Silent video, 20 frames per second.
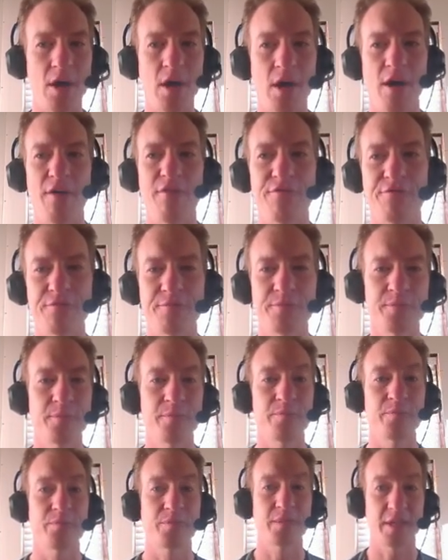of
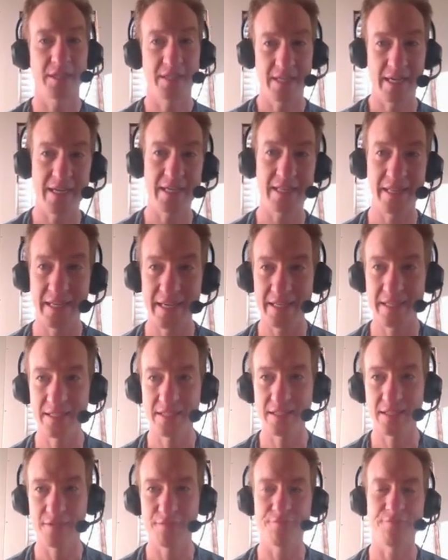take
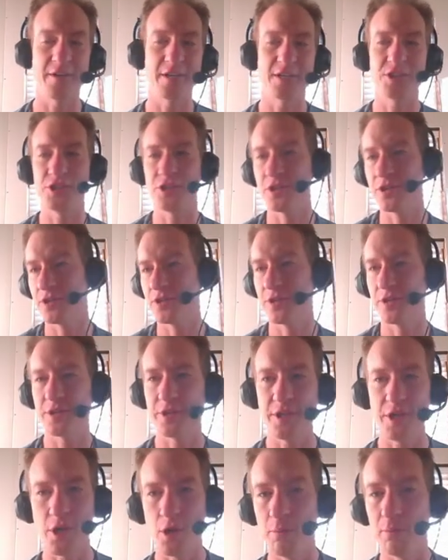this to fix your,
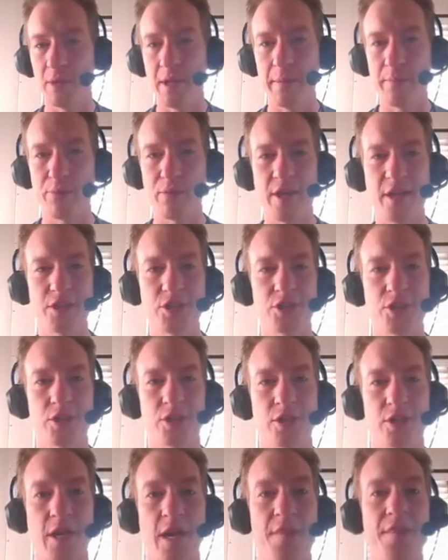blood
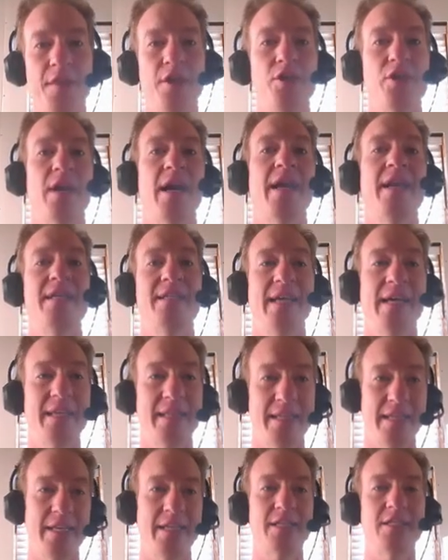pressure, and then you got to
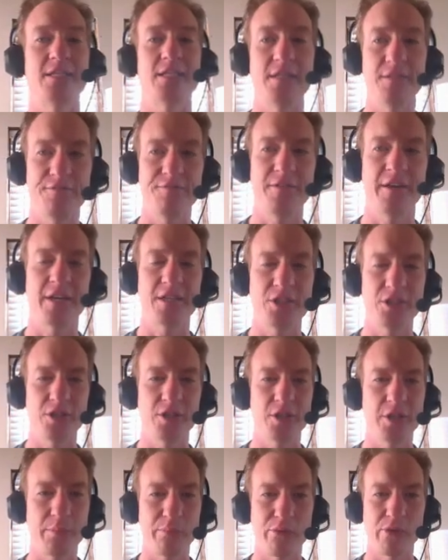take this to fix
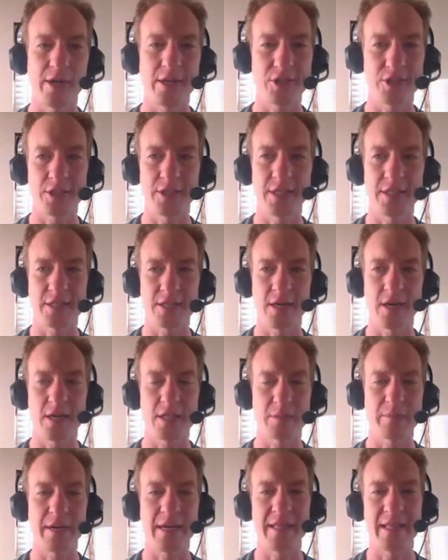your depression that's
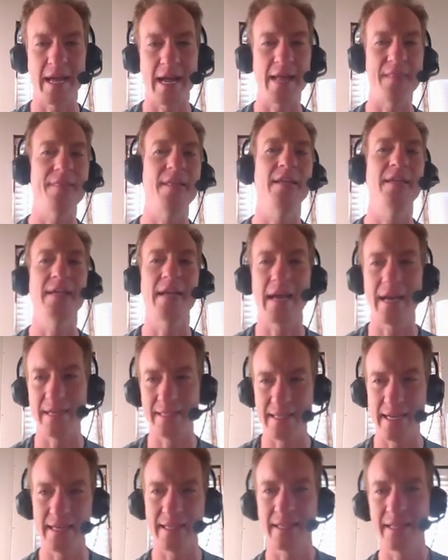caused by that. Then you got to
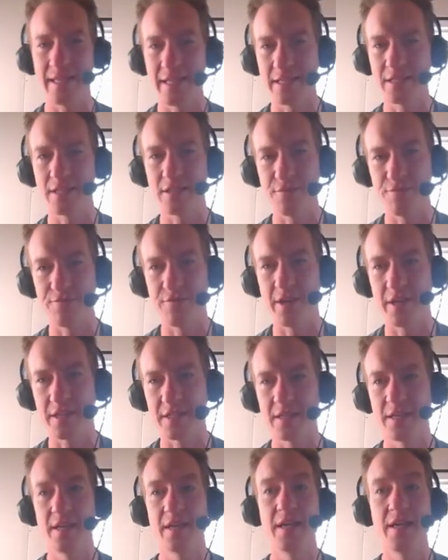take this to
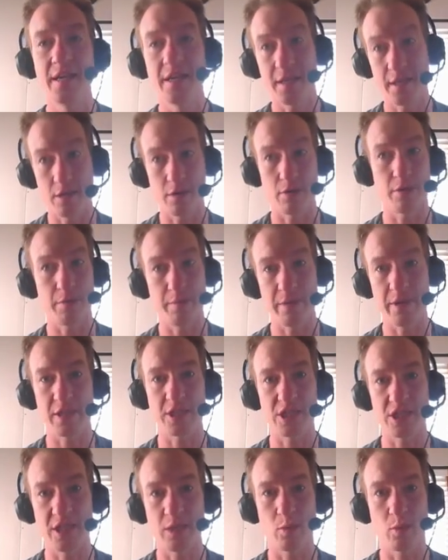fix, the big
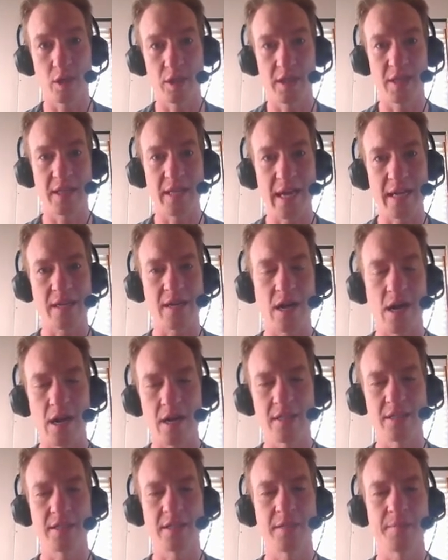C word that
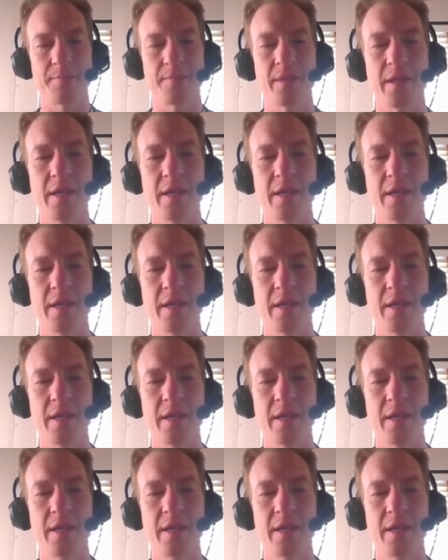caused, and